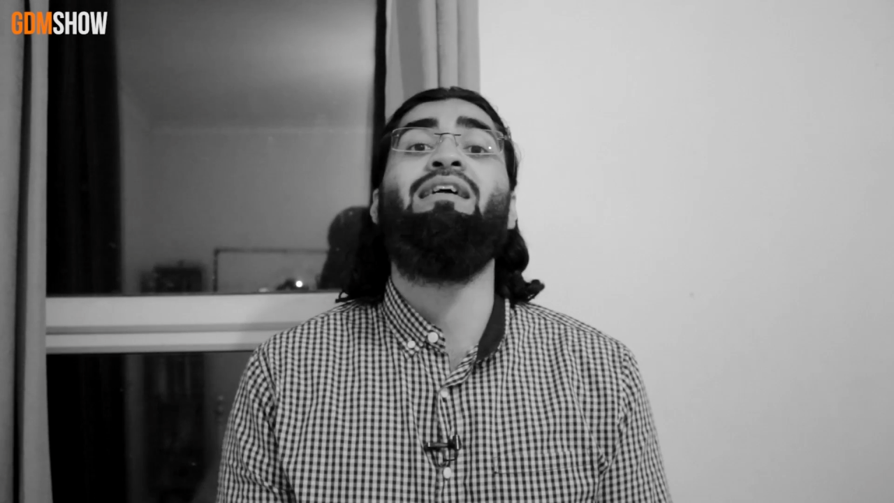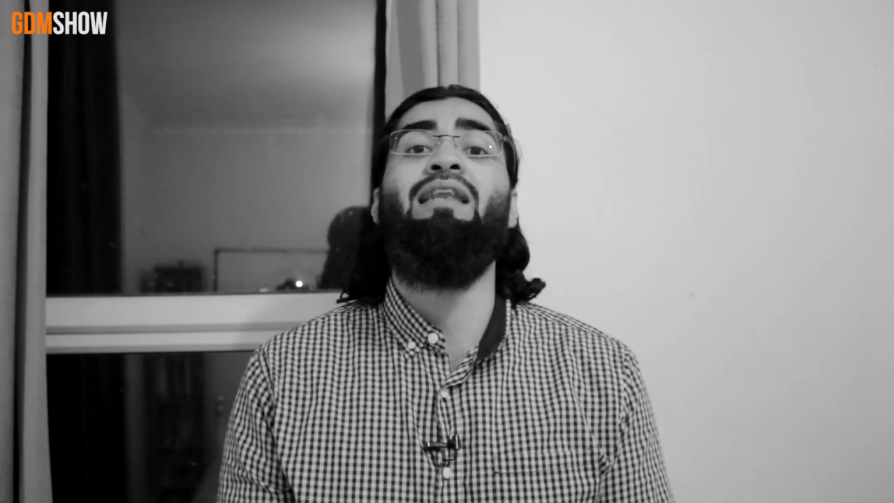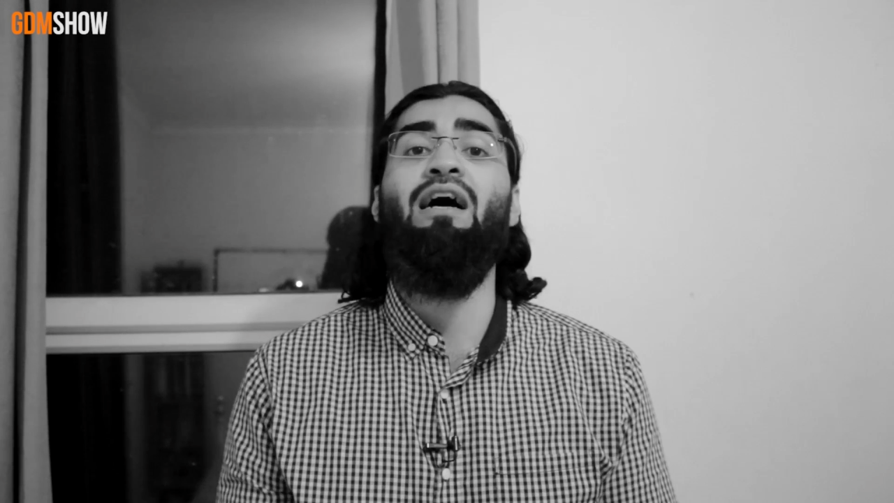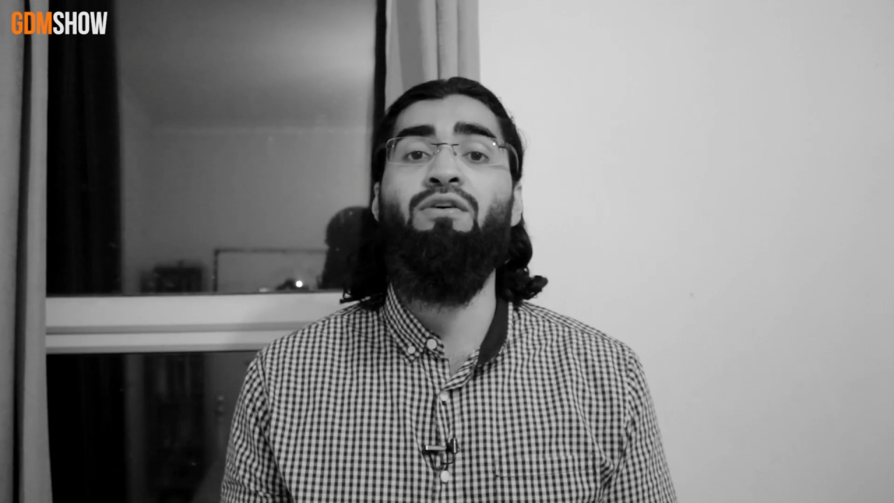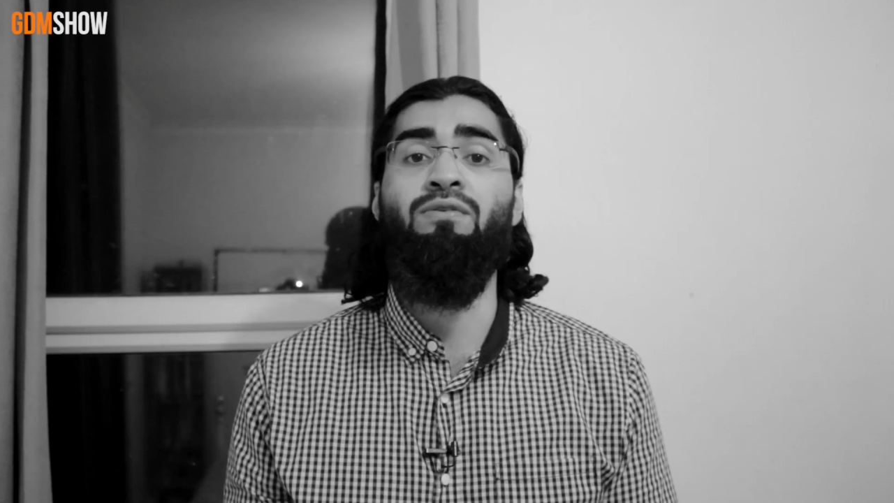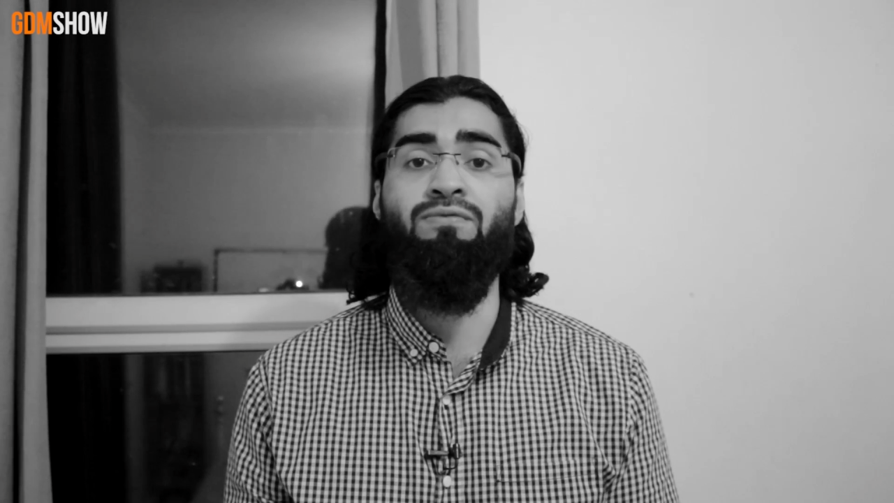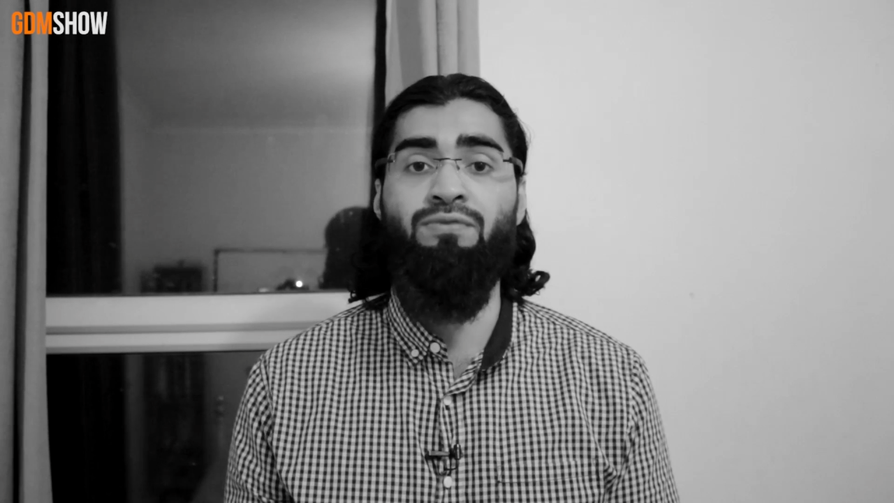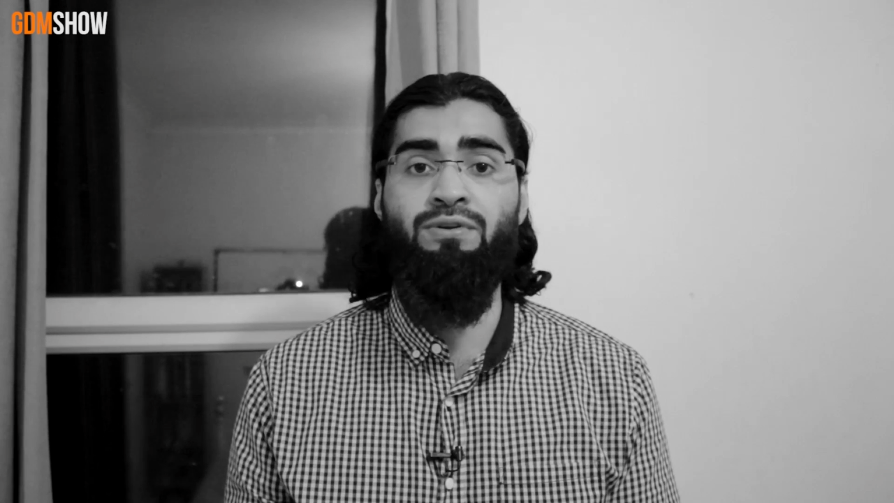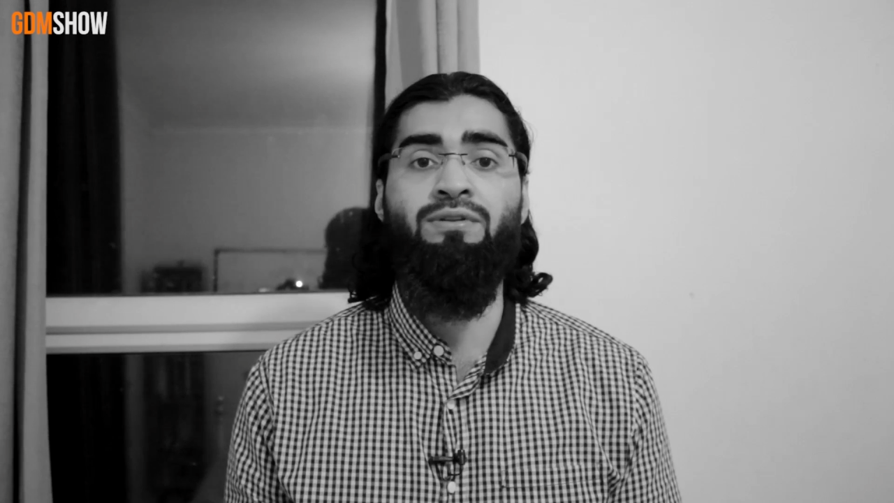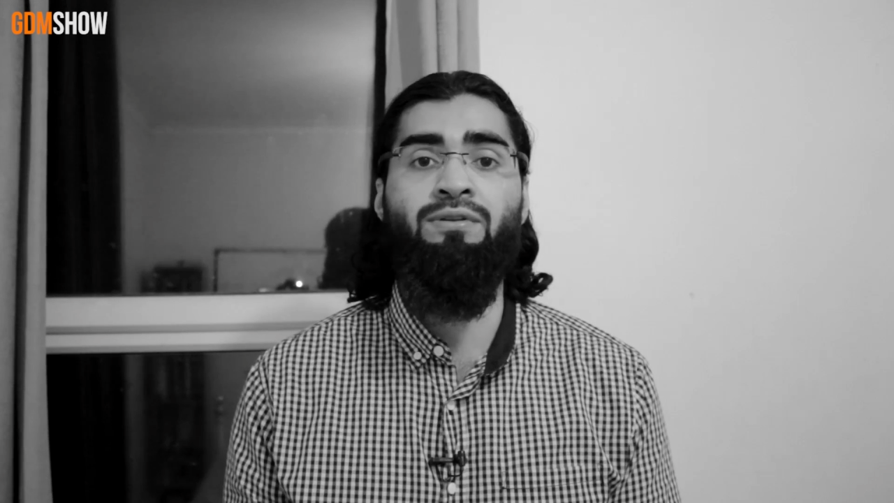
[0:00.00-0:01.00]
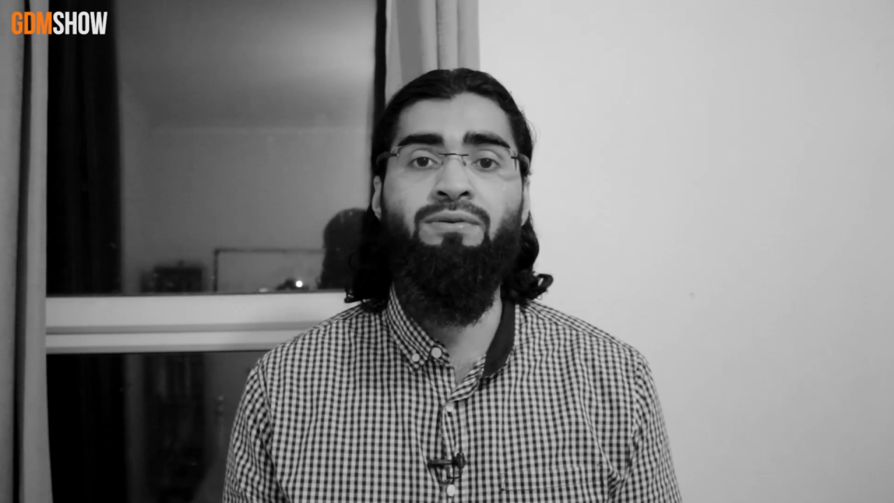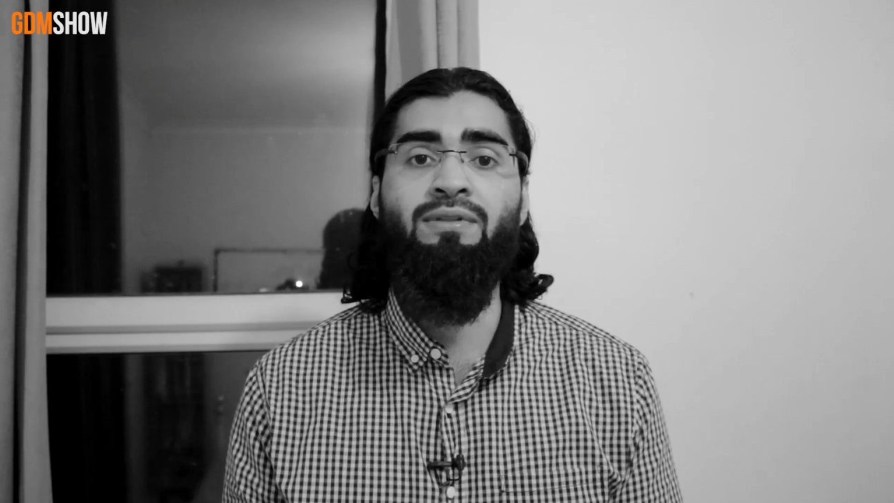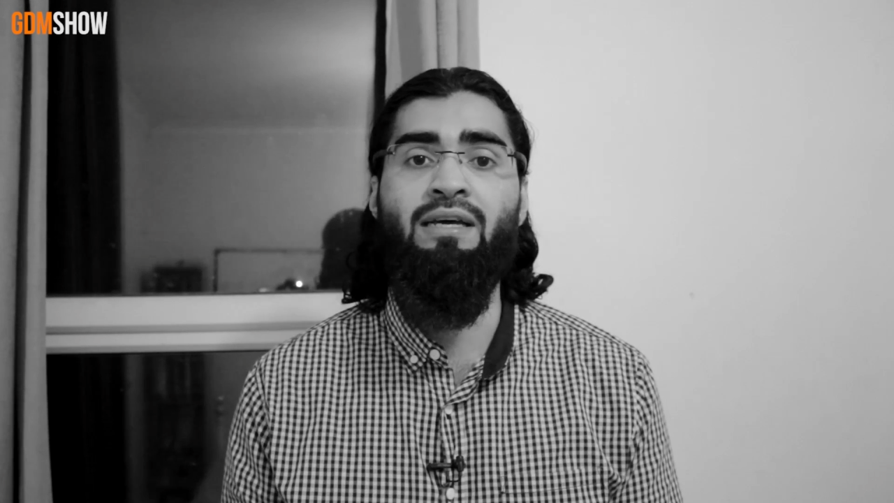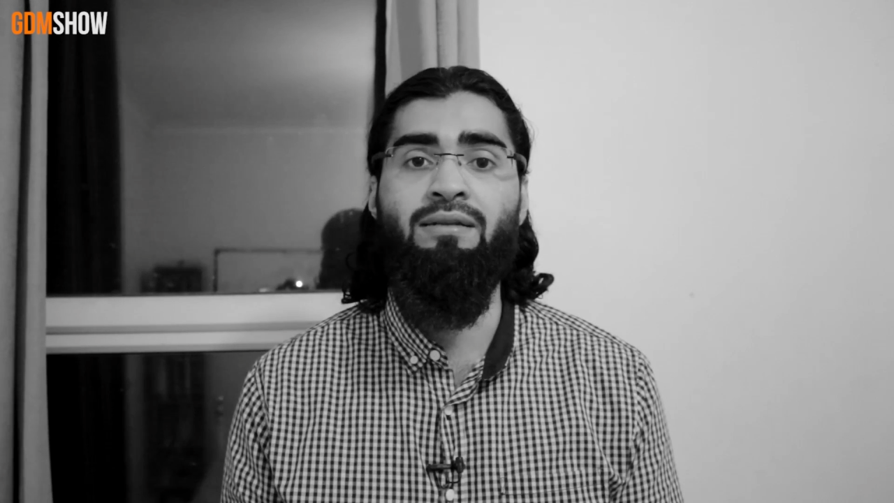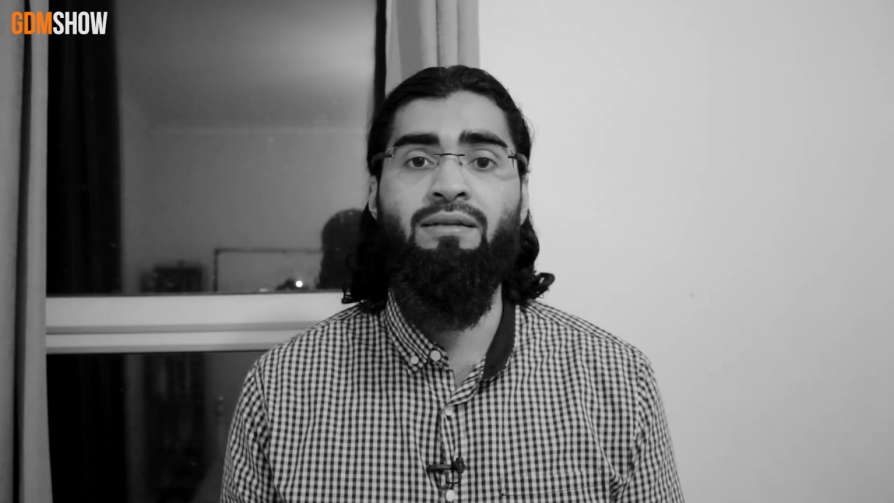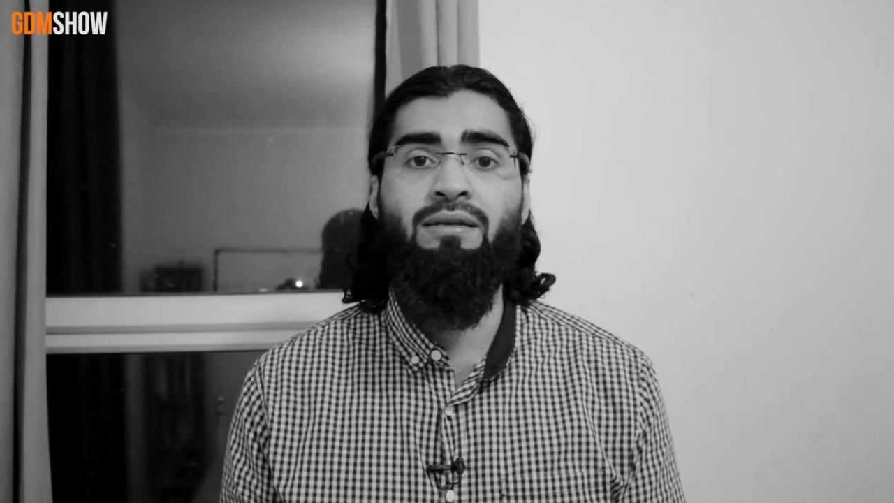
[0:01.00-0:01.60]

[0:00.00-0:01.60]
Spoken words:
allow for you to do that